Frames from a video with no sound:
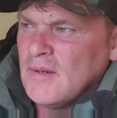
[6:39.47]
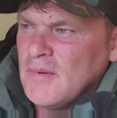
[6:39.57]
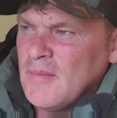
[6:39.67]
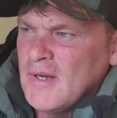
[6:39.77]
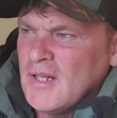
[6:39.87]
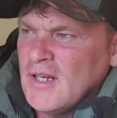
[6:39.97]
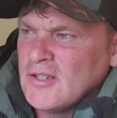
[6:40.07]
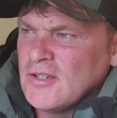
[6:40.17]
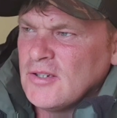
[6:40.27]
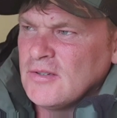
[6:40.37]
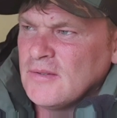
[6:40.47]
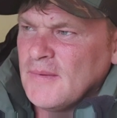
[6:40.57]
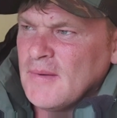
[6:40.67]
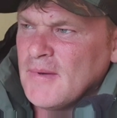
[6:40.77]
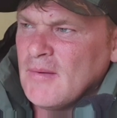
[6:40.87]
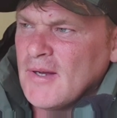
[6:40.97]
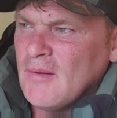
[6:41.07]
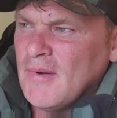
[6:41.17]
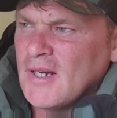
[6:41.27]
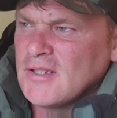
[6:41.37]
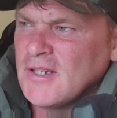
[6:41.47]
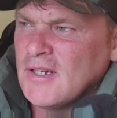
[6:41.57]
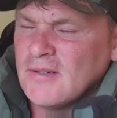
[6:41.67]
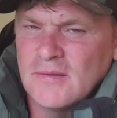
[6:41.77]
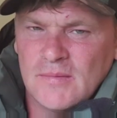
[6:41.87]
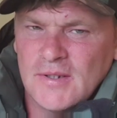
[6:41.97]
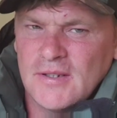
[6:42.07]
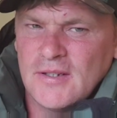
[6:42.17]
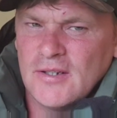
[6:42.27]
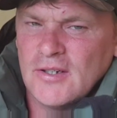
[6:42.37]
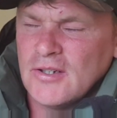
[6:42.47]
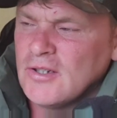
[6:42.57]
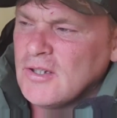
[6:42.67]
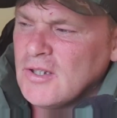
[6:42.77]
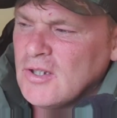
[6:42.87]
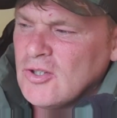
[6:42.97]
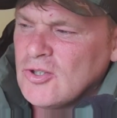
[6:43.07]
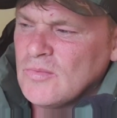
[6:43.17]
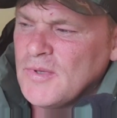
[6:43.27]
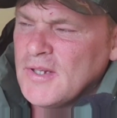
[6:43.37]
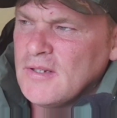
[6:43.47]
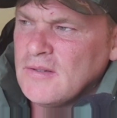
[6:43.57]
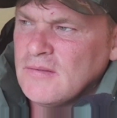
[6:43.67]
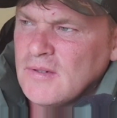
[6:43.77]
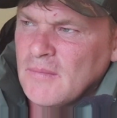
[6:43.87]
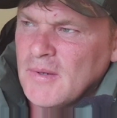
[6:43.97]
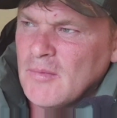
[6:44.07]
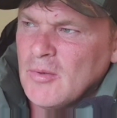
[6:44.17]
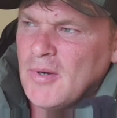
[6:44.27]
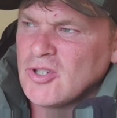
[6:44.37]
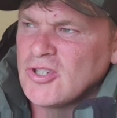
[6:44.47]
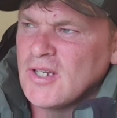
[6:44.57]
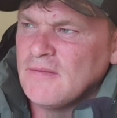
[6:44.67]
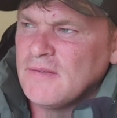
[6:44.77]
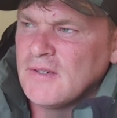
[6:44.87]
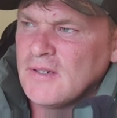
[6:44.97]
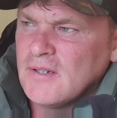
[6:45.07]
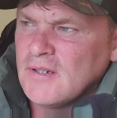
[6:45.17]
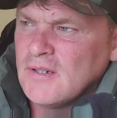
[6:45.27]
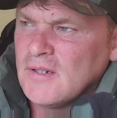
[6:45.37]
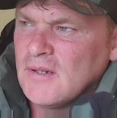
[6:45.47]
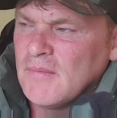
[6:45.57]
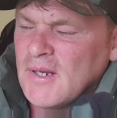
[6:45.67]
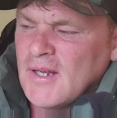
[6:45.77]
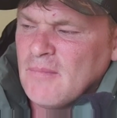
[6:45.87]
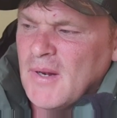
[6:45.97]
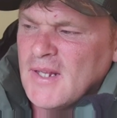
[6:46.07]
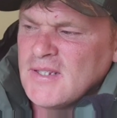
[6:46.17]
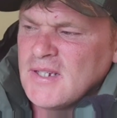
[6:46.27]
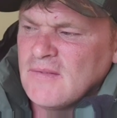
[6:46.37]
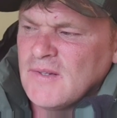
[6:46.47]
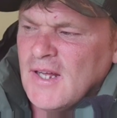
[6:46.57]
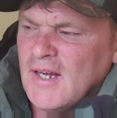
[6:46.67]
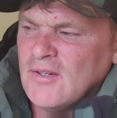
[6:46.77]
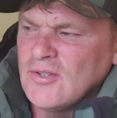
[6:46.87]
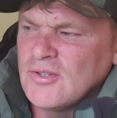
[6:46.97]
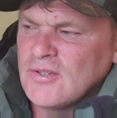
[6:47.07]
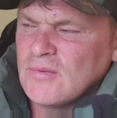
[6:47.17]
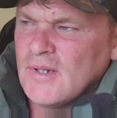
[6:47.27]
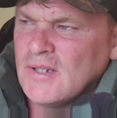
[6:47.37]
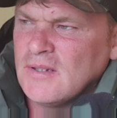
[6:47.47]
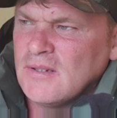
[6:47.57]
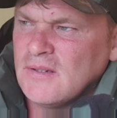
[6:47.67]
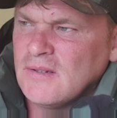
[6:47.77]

maybe a bit later, I might be able to get back to you with something a bit more positive. We're getting plenty of liners as well.